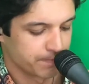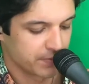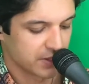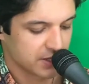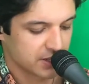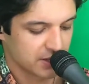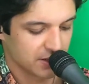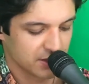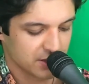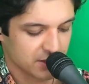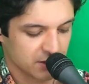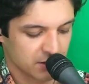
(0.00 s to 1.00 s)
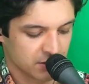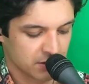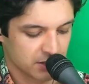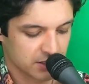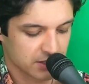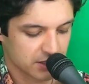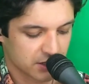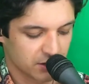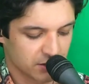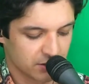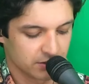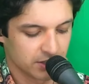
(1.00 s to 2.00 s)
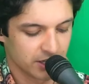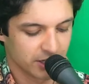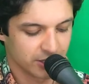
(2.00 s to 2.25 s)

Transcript: This song is called